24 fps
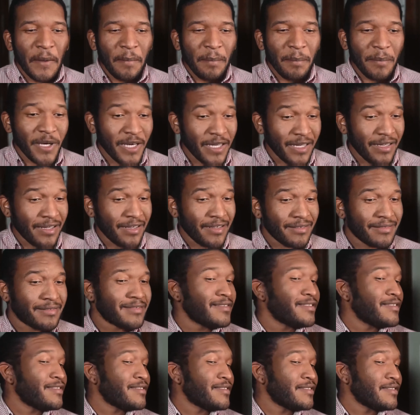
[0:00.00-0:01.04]
But
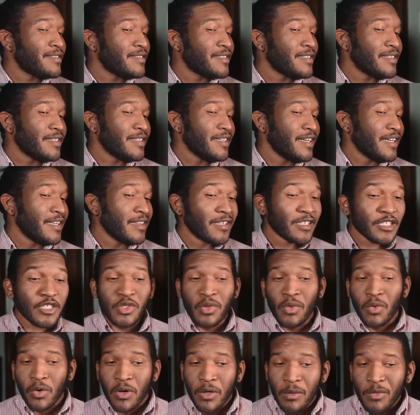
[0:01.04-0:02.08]
it looks
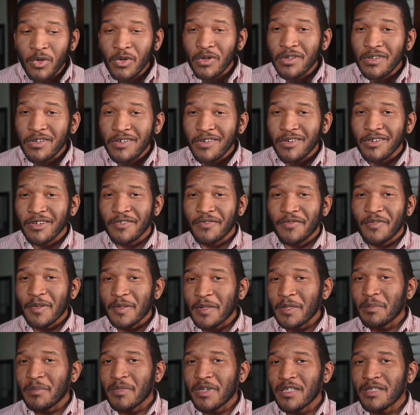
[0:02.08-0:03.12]
normal on a
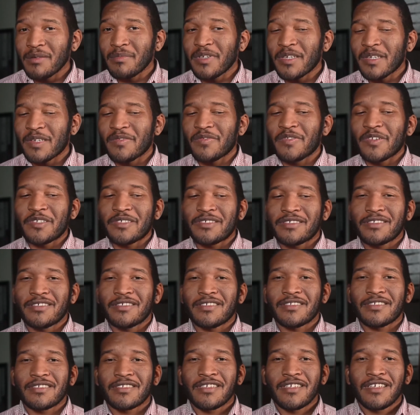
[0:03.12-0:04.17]
50mm
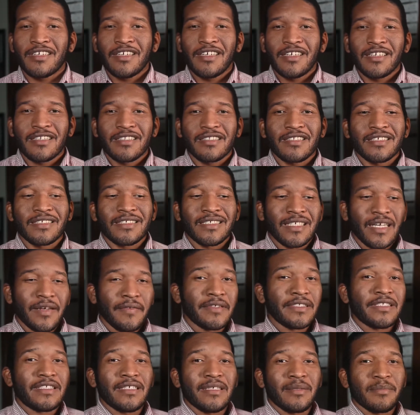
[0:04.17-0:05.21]
versus the
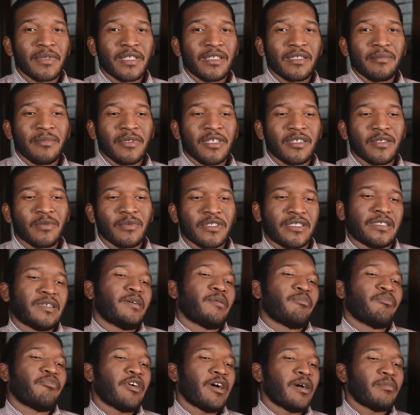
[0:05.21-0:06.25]
17mm, which
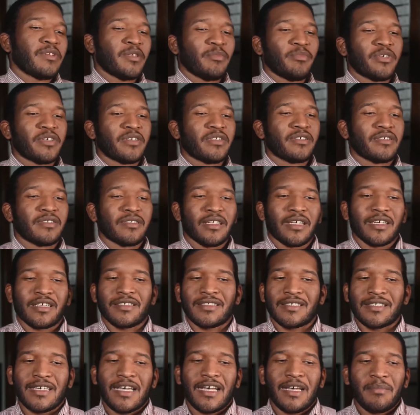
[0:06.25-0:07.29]
I'll probably put in like a
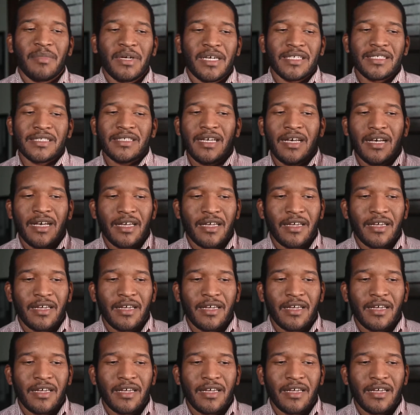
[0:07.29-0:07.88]
side by side